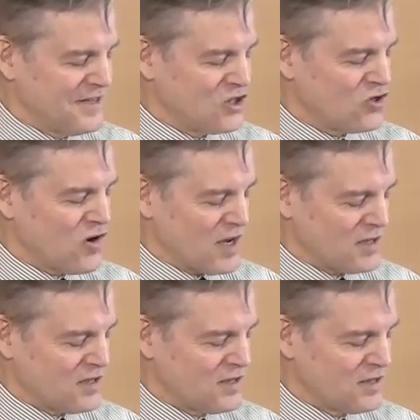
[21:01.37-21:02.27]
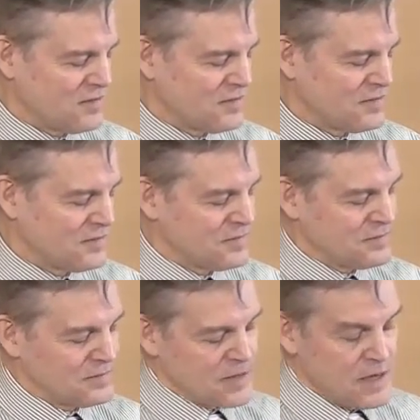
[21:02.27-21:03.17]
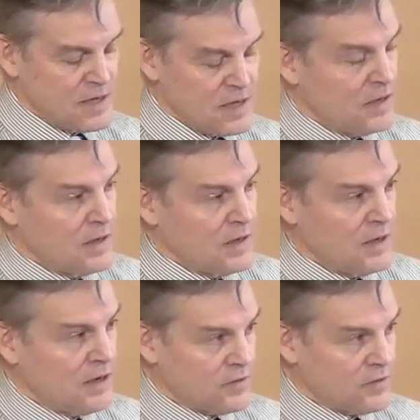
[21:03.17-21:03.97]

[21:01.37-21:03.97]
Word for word: a trust. In